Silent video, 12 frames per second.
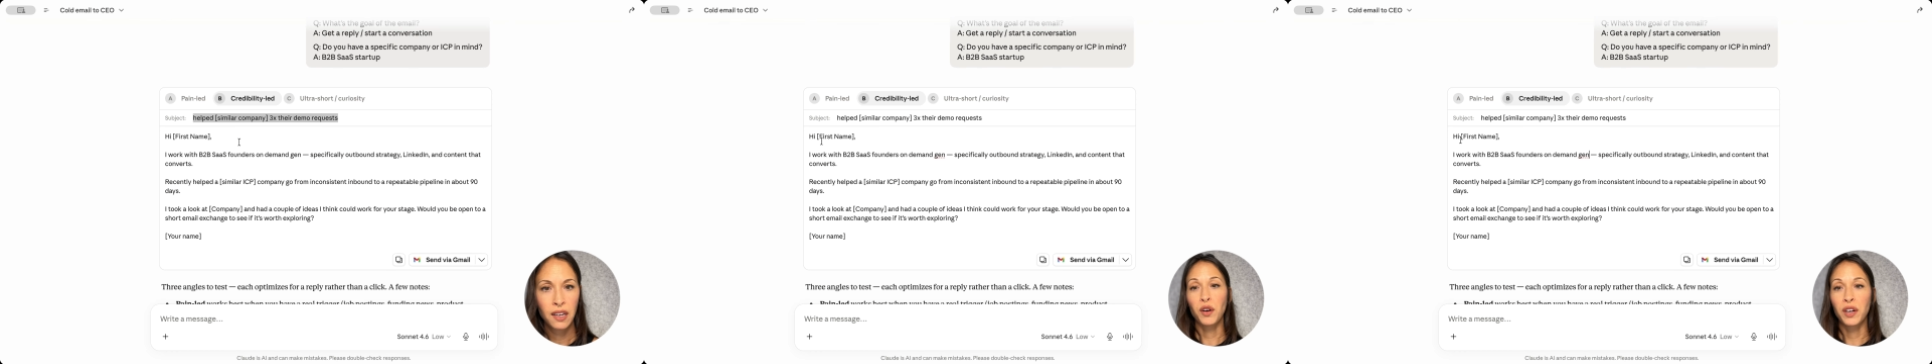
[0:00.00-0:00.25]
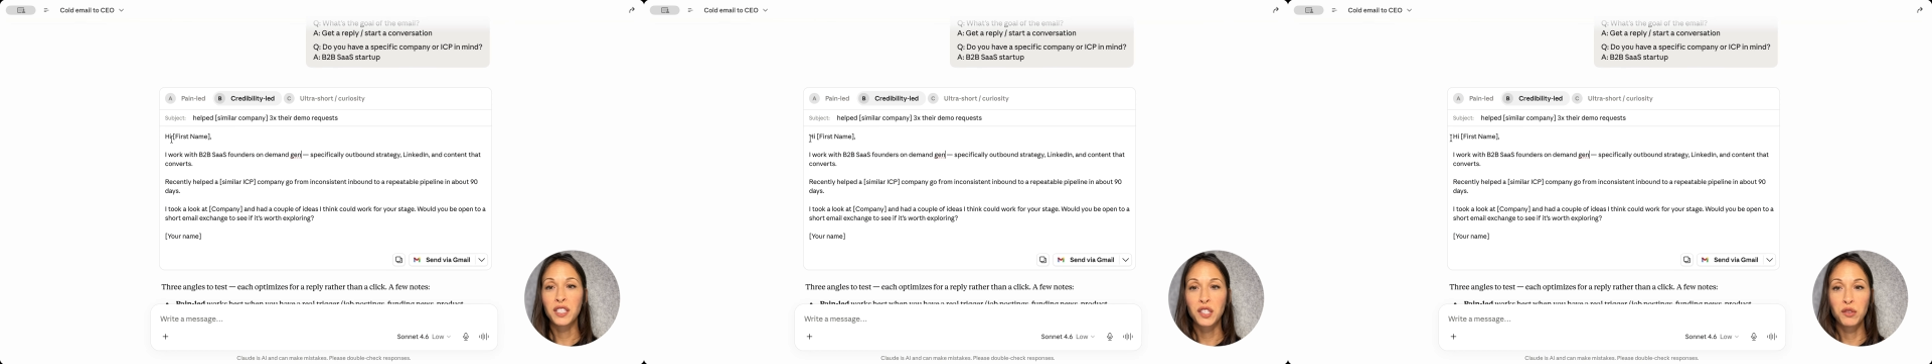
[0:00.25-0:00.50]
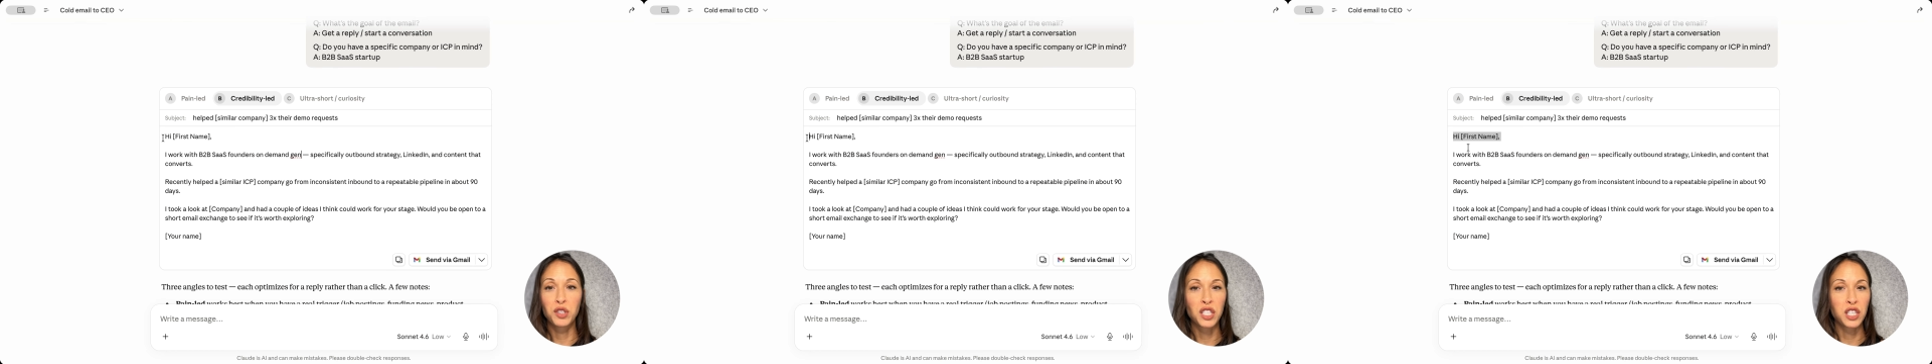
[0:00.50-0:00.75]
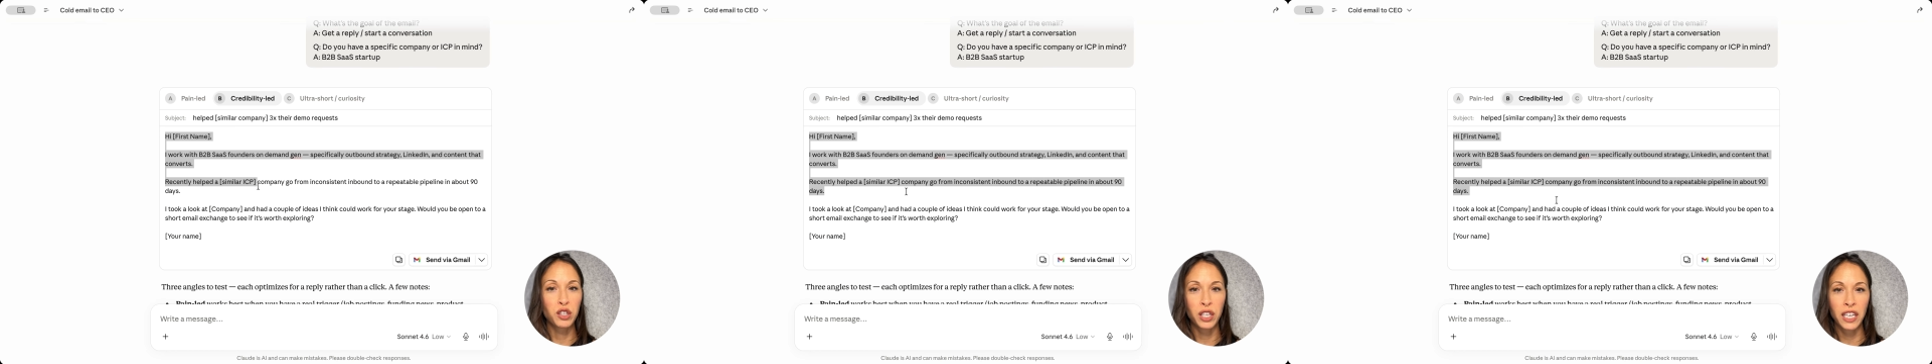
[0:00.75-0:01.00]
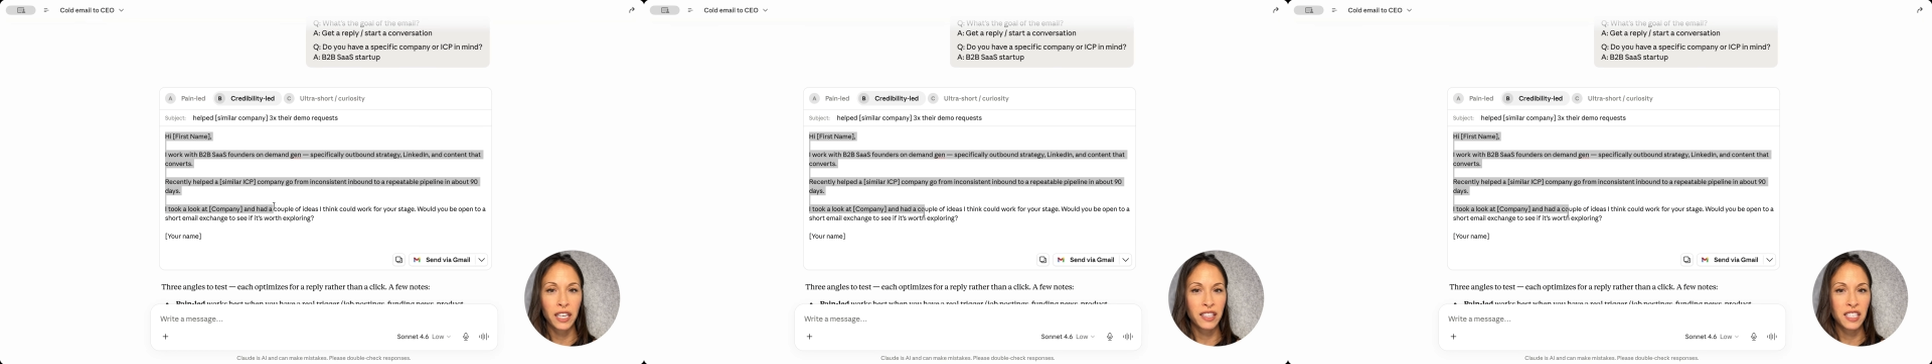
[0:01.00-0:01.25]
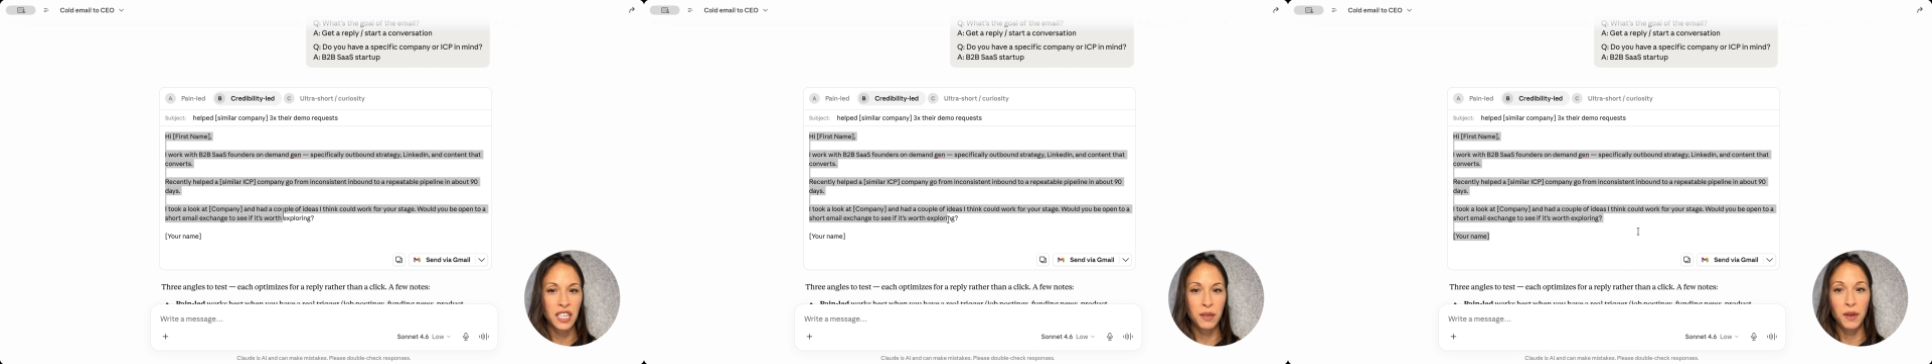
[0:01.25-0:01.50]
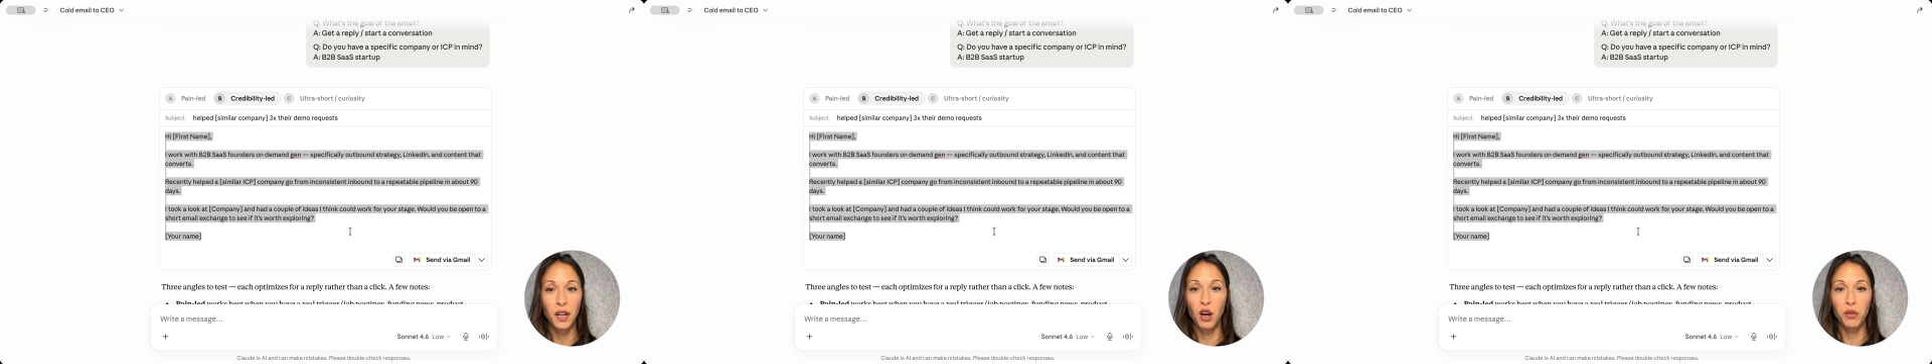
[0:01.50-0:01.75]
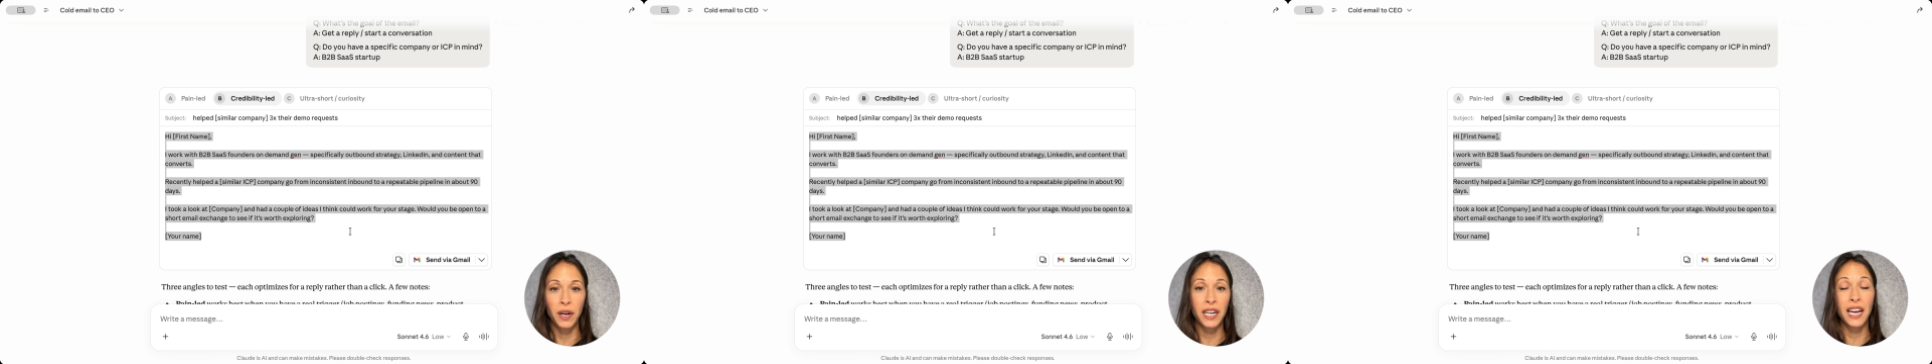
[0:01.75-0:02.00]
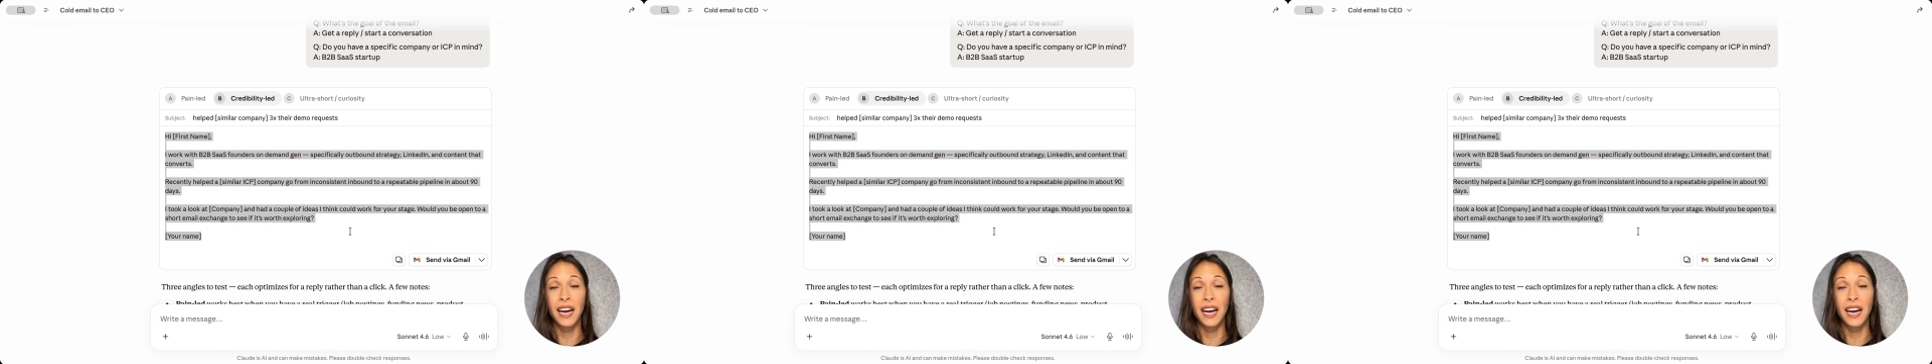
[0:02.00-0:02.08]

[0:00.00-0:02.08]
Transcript: All right, so just looking at this email already,